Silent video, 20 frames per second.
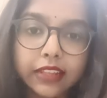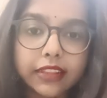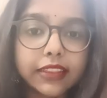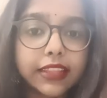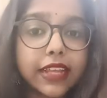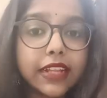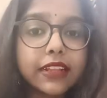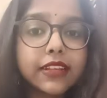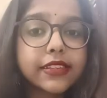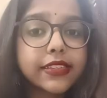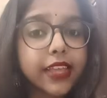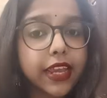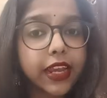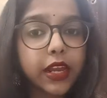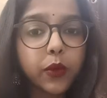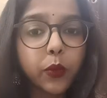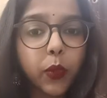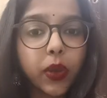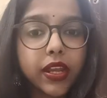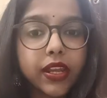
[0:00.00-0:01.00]
Then the
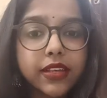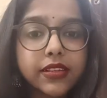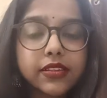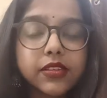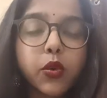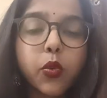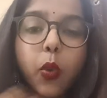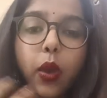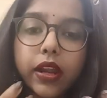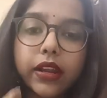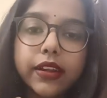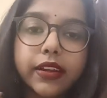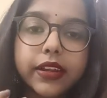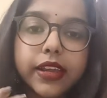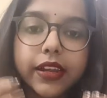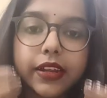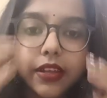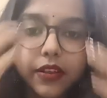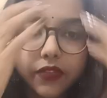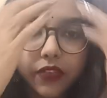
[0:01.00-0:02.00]
second one is
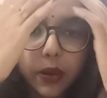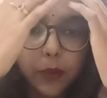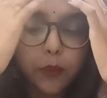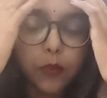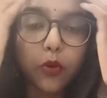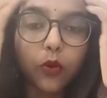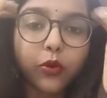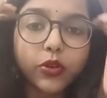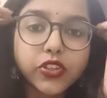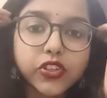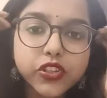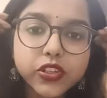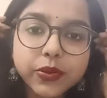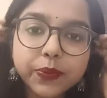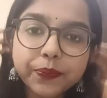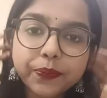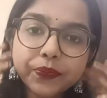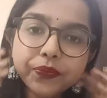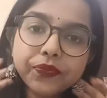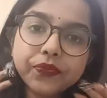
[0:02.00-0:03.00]
quantitative approach
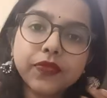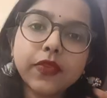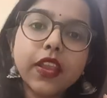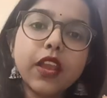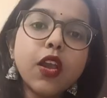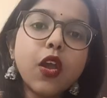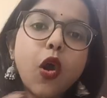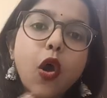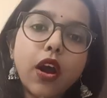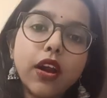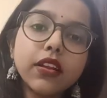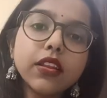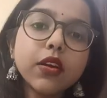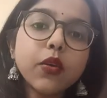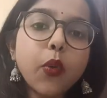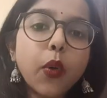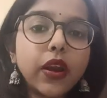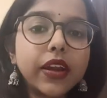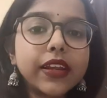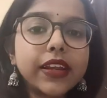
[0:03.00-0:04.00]
or the
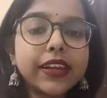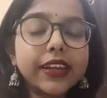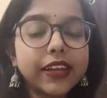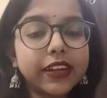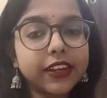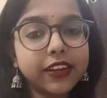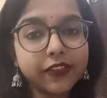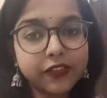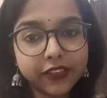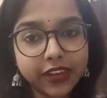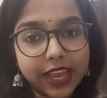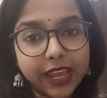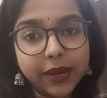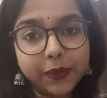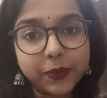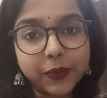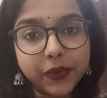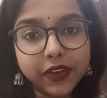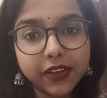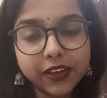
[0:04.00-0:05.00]
quantitative type.
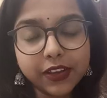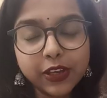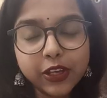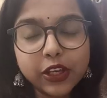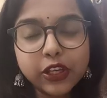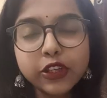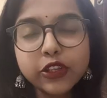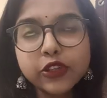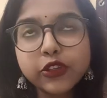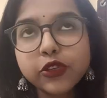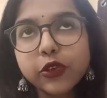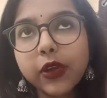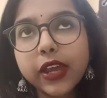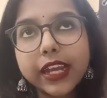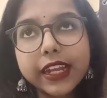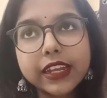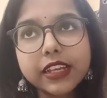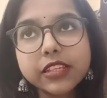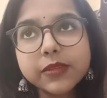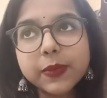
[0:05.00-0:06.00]
So
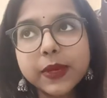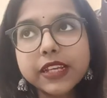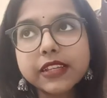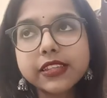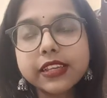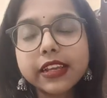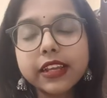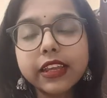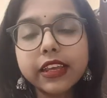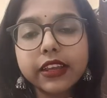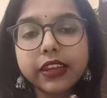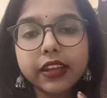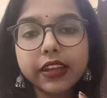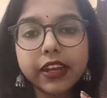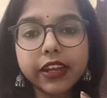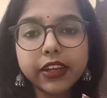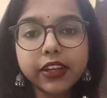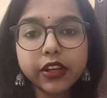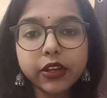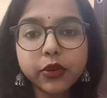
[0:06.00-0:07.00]
it is basically
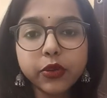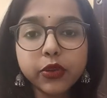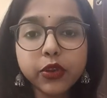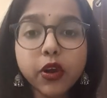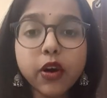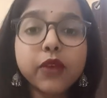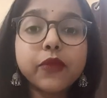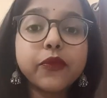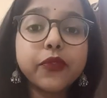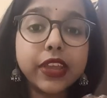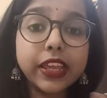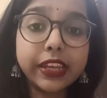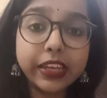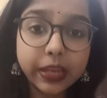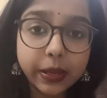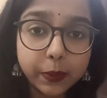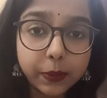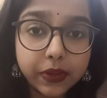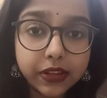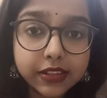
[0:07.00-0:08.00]
related to your
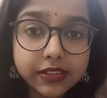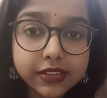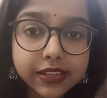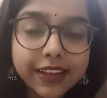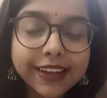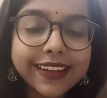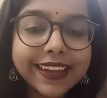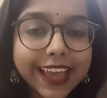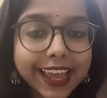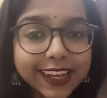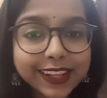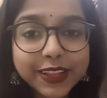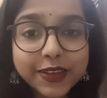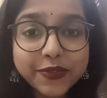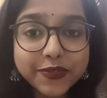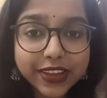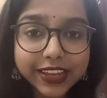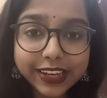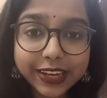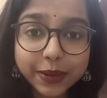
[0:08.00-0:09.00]
variables, like the
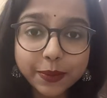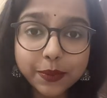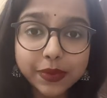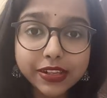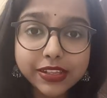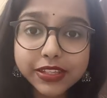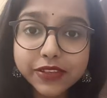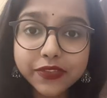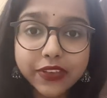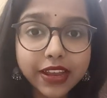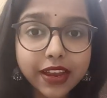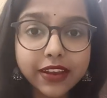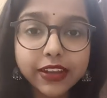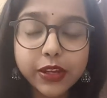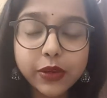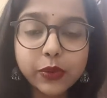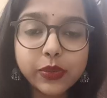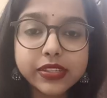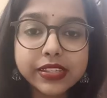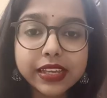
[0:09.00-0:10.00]
variables we are
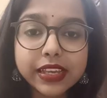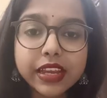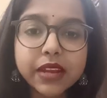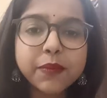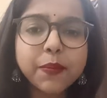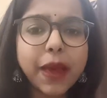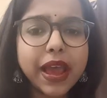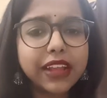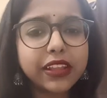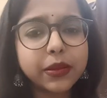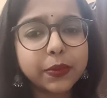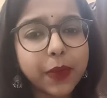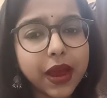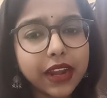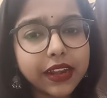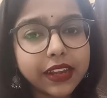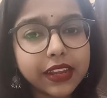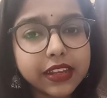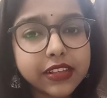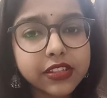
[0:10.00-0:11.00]
using in
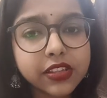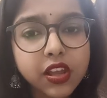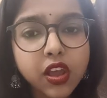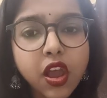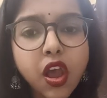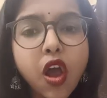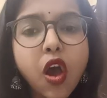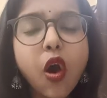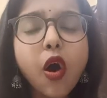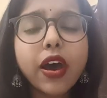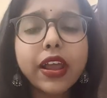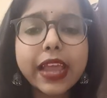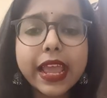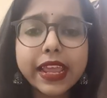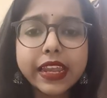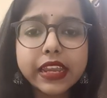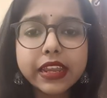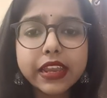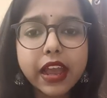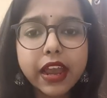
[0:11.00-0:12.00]
mathematics or
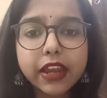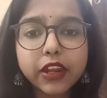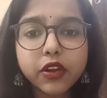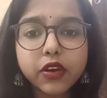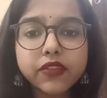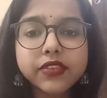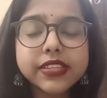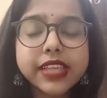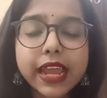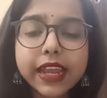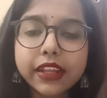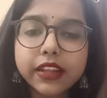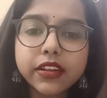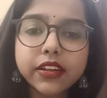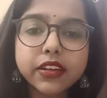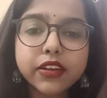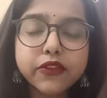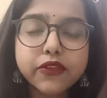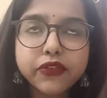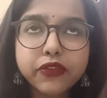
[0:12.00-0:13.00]
any kind of
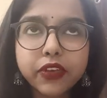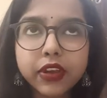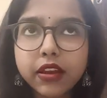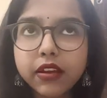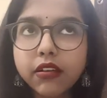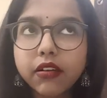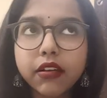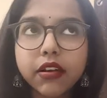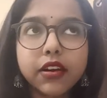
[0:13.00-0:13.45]
scientific